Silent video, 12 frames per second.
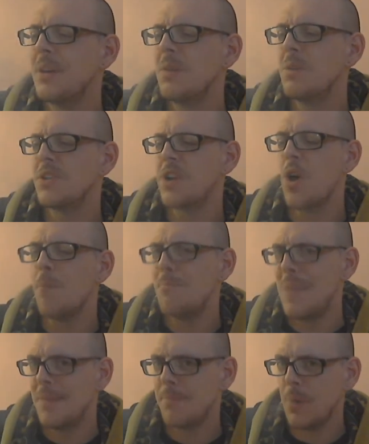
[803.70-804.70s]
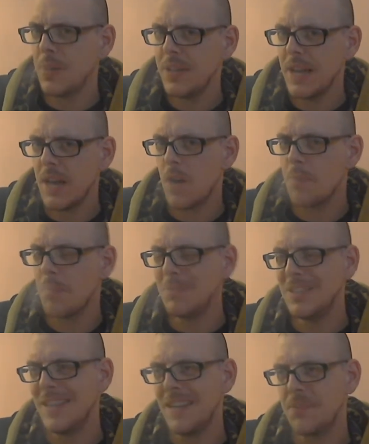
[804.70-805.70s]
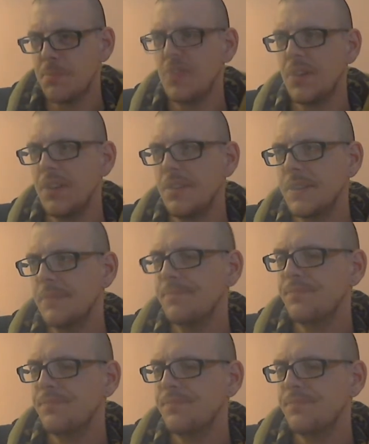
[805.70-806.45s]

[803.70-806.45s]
which I can't pinpoint yet. I can't put my taste buds under it.